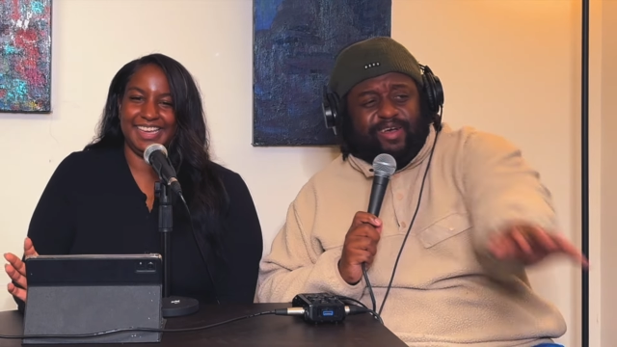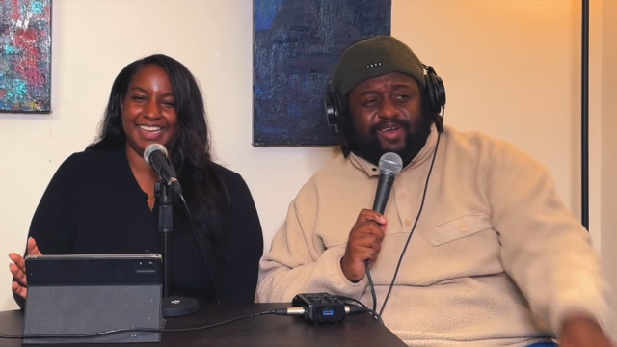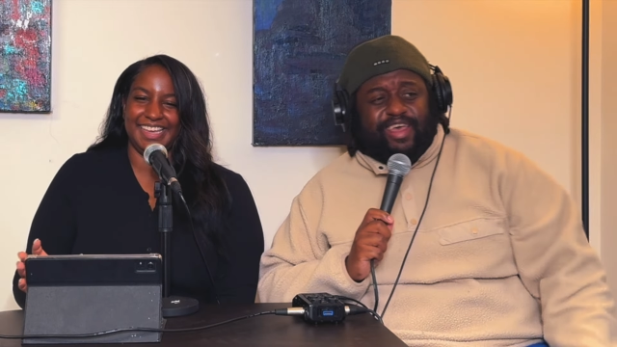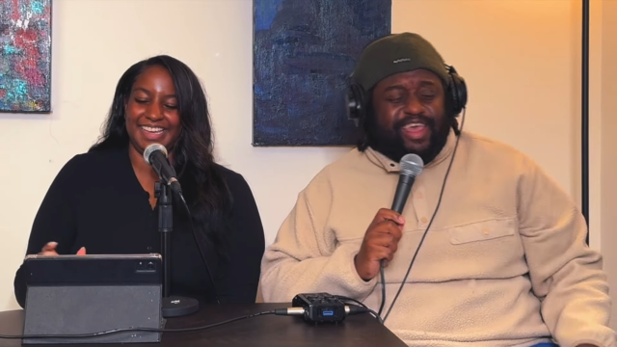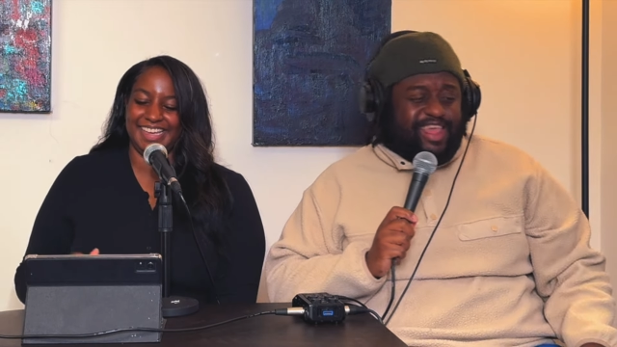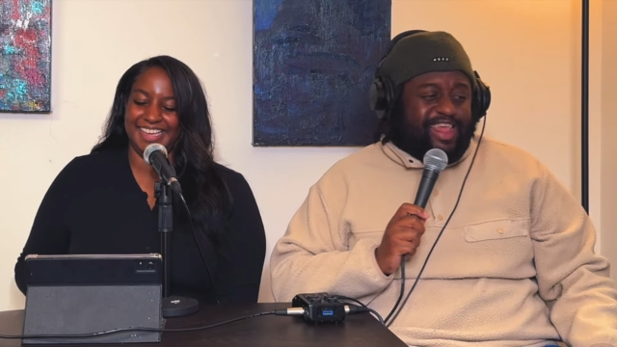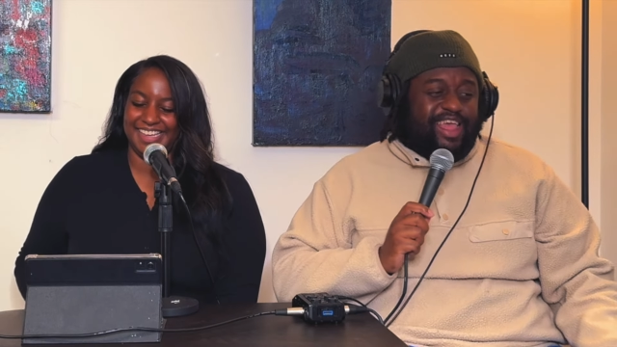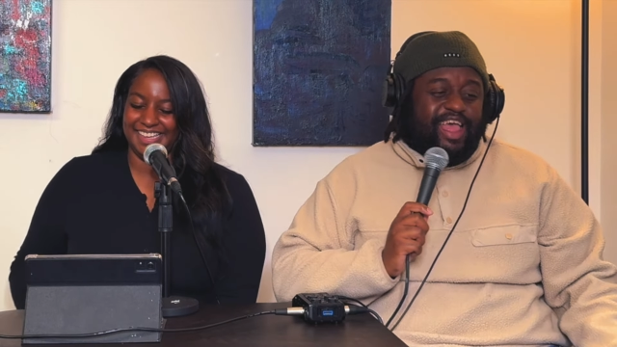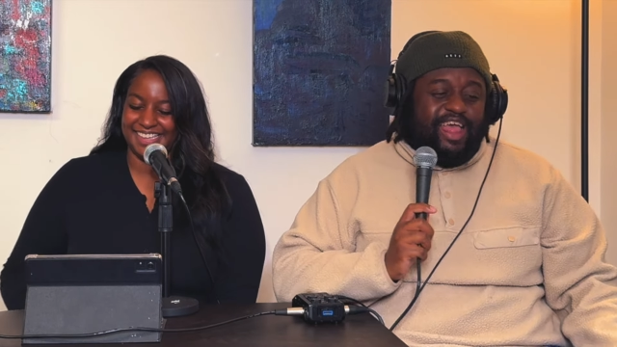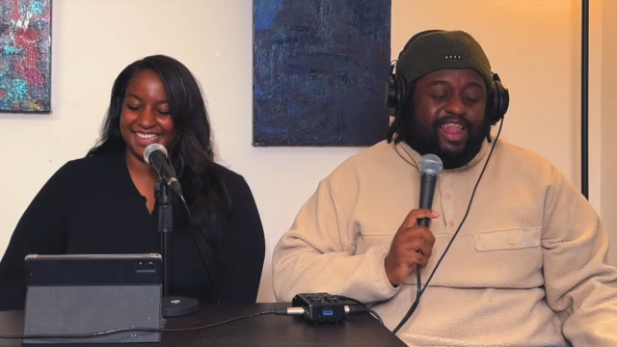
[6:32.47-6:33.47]
Speaker 1: Okay,
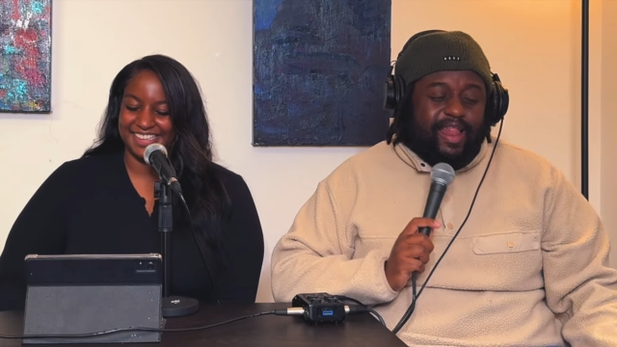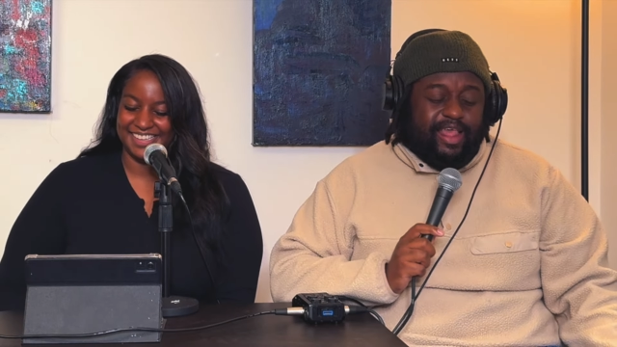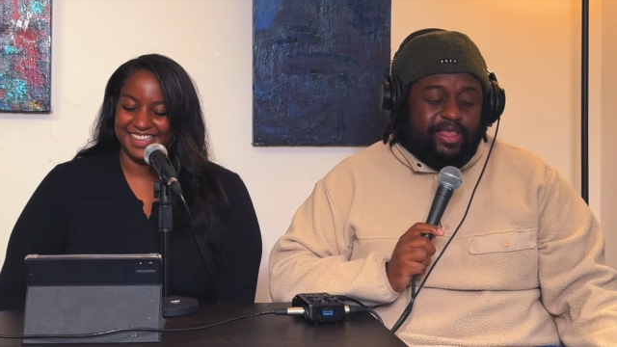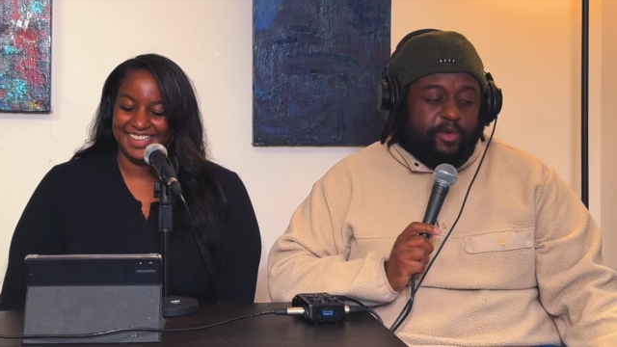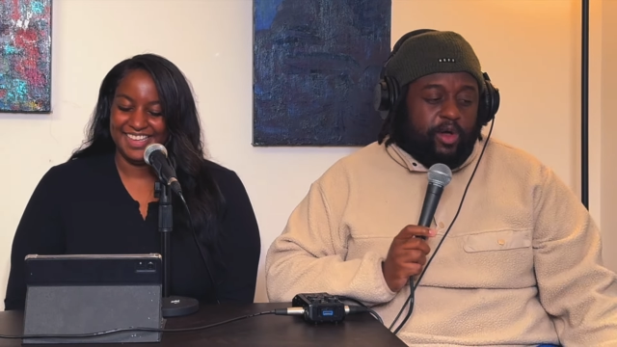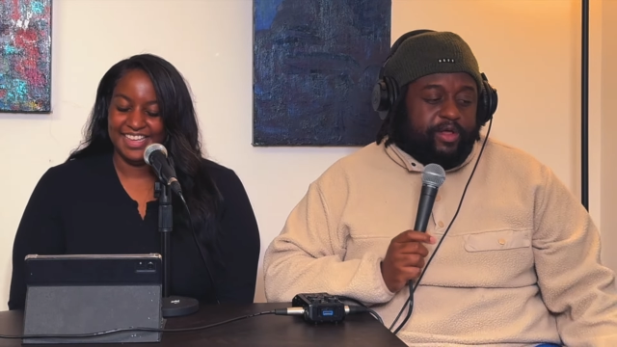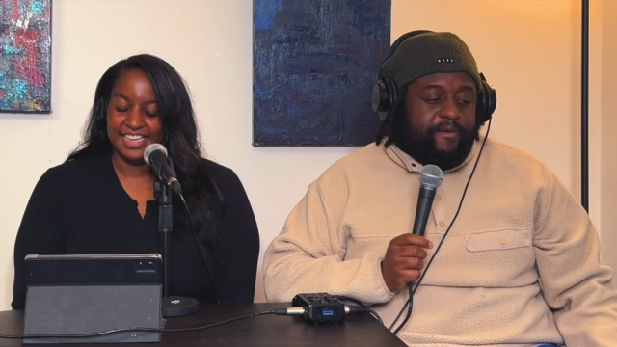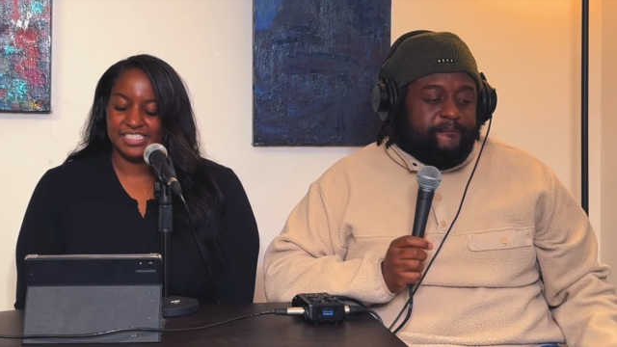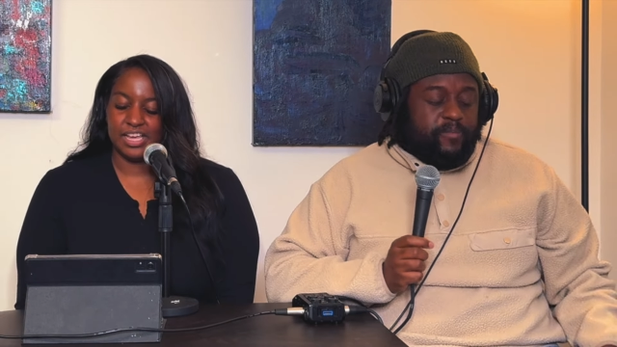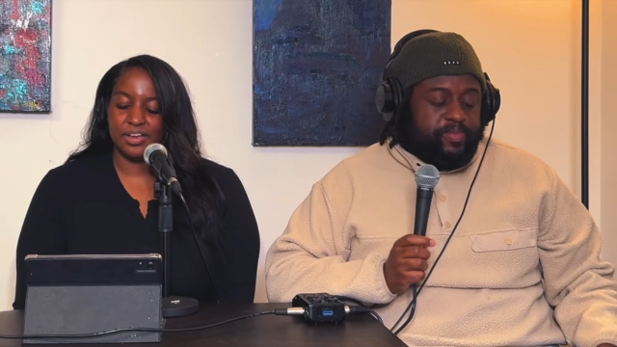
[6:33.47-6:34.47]
let's keep going.
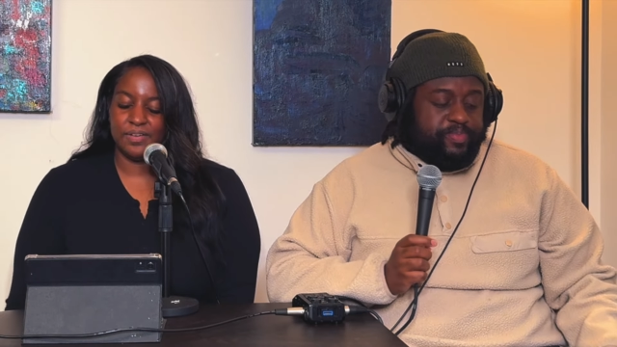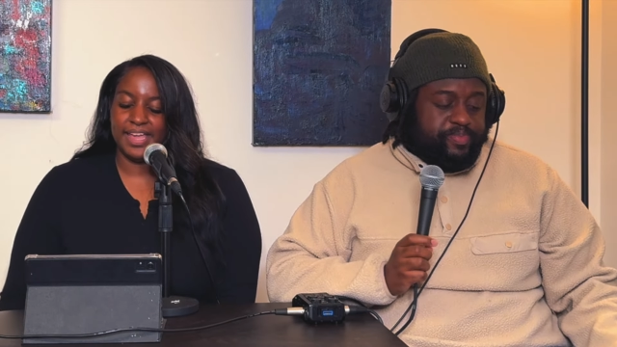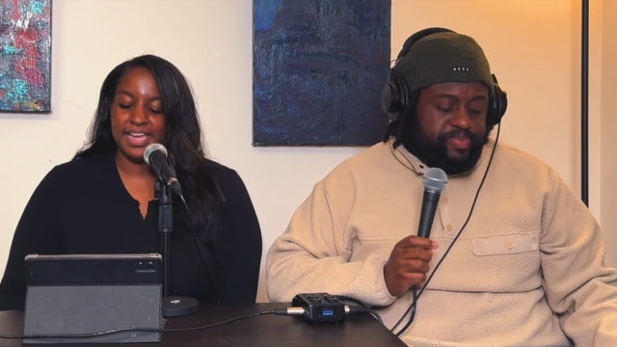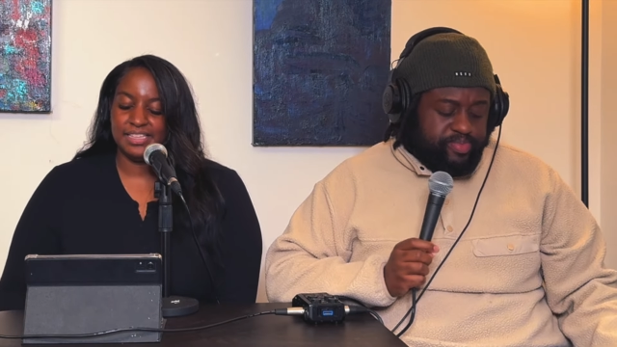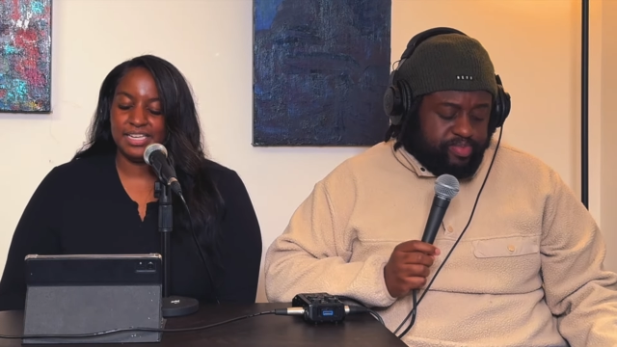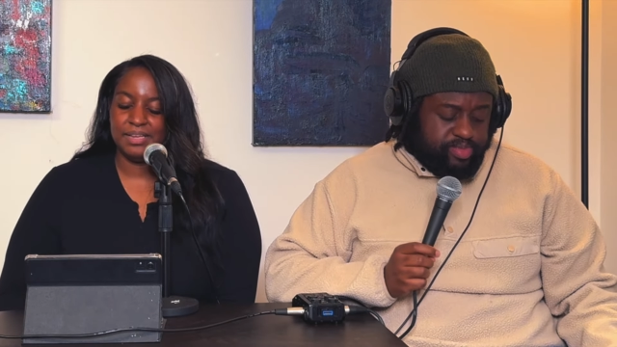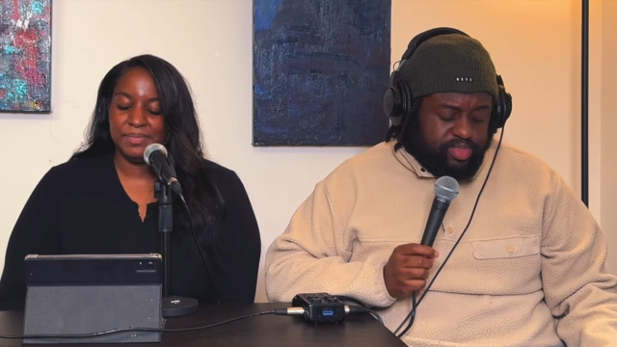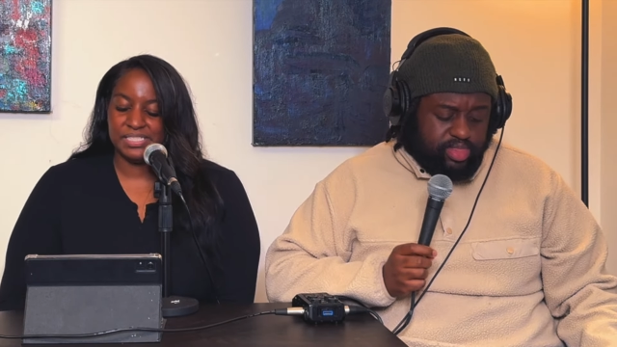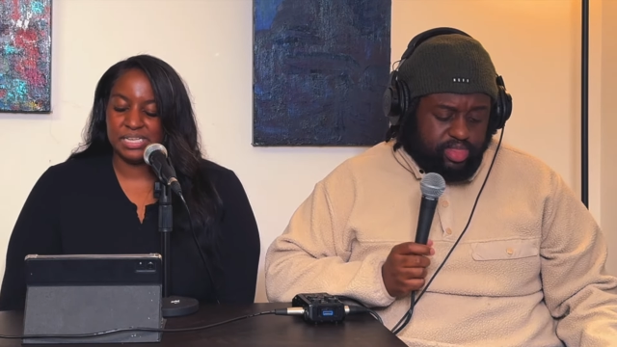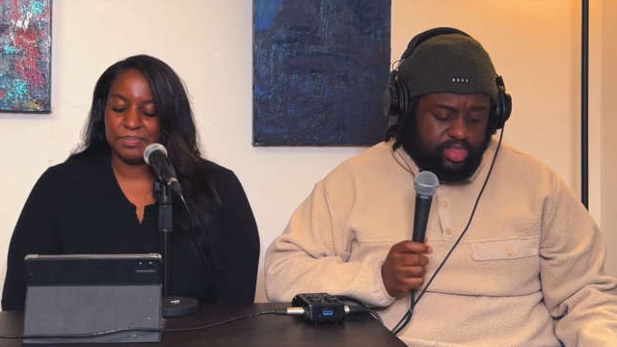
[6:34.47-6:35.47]
Speaker 2: So Anthony
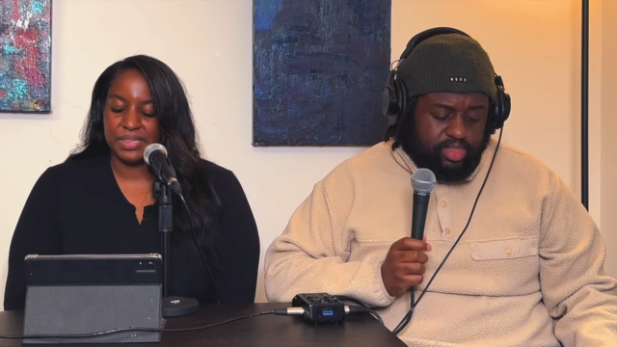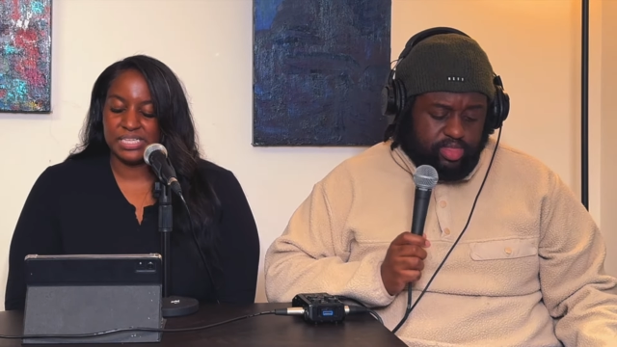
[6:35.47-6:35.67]
meets up with his